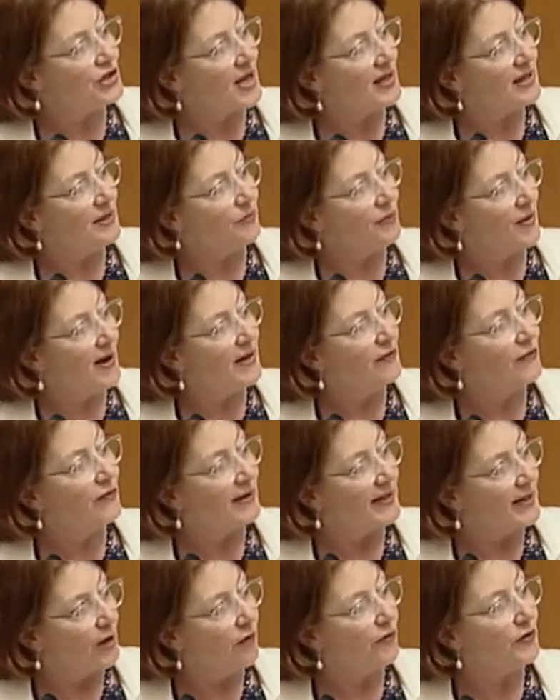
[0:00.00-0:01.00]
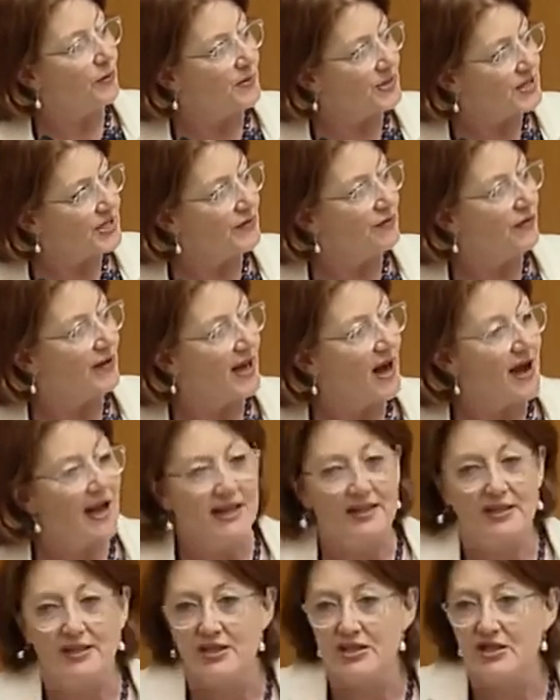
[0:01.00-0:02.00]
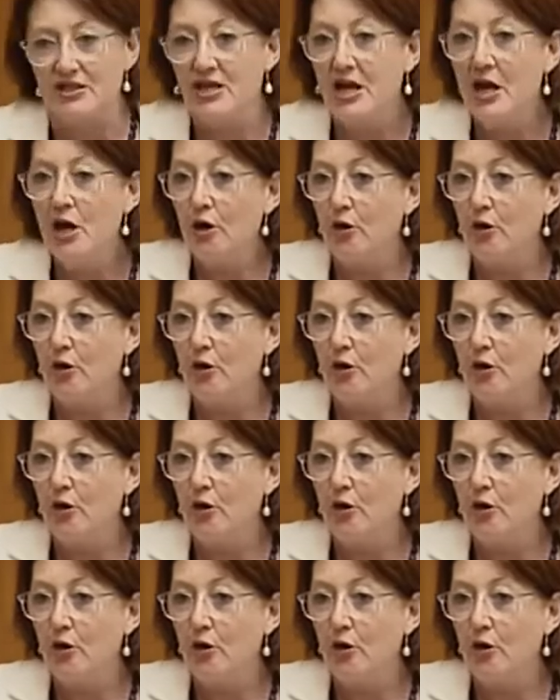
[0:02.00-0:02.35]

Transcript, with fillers: and the bravery of the Pacific Islanders